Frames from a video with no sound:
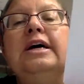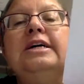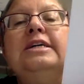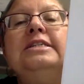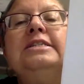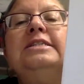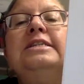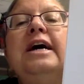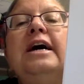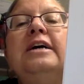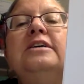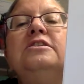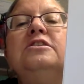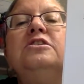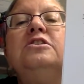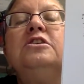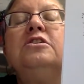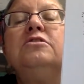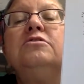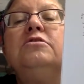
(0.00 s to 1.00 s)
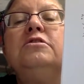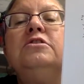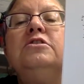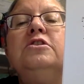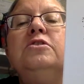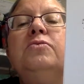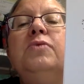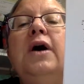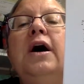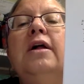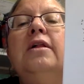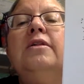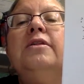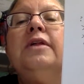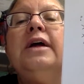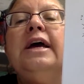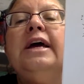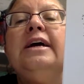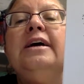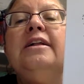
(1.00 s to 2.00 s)
says children do
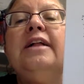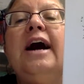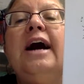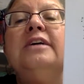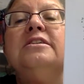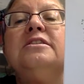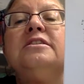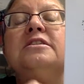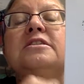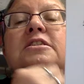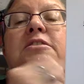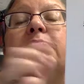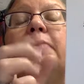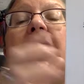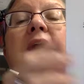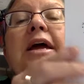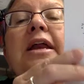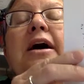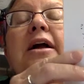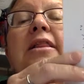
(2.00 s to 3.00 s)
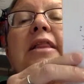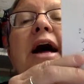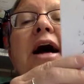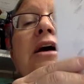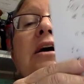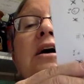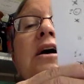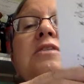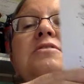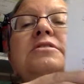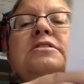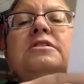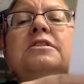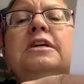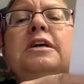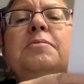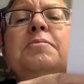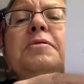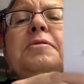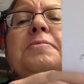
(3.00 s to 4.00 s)
well in class despite a lack of
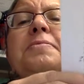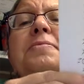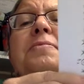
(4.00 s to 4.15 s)
sleep.